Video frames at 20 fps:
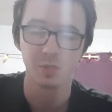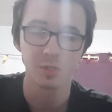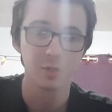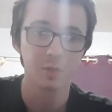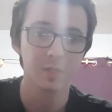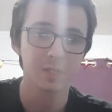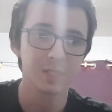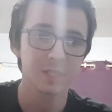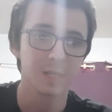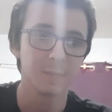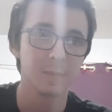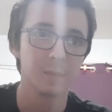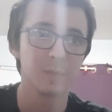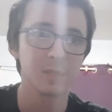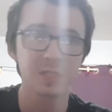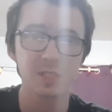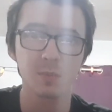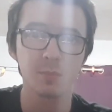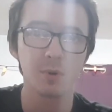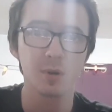Shorts. I mean,
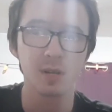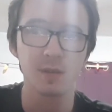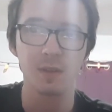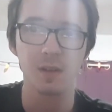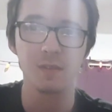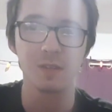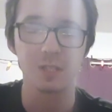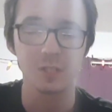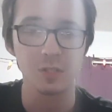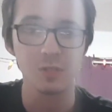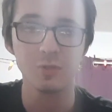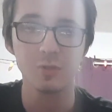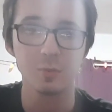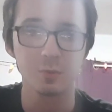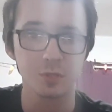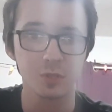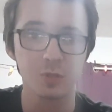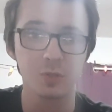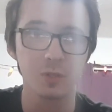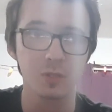what's the point of having a YouTube
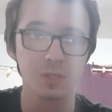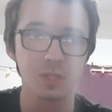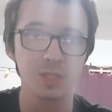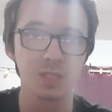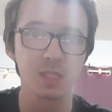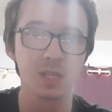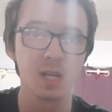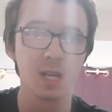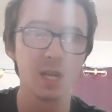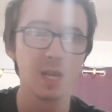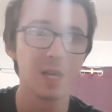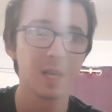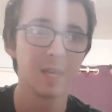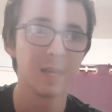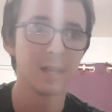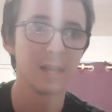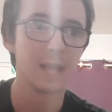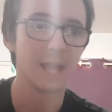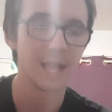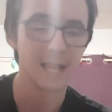Shorts
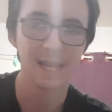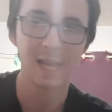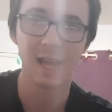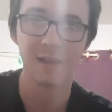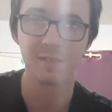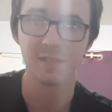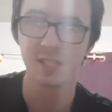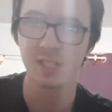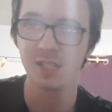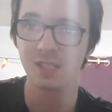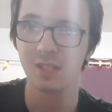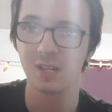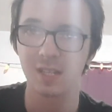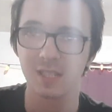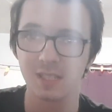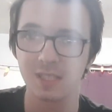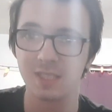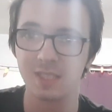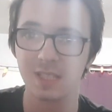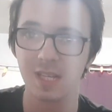and having TikTok
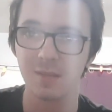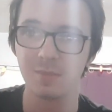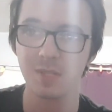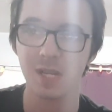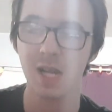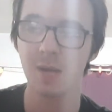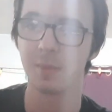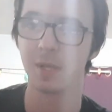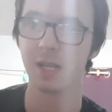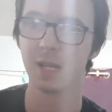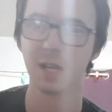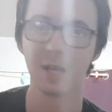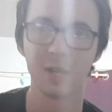at the same time? Like,